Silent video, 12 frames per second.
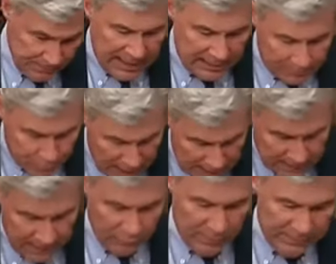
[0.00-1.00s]
and
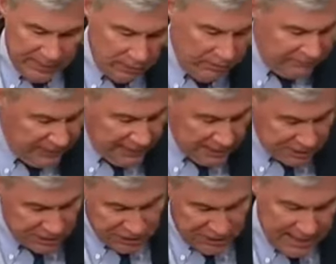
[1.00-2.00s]
pregnant women are advised
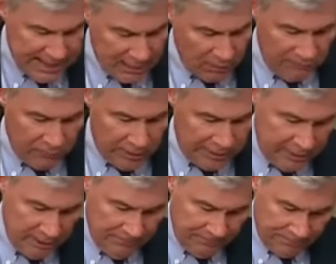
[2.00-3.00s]
to stay out of
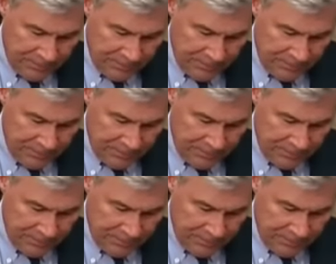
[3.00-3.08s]
water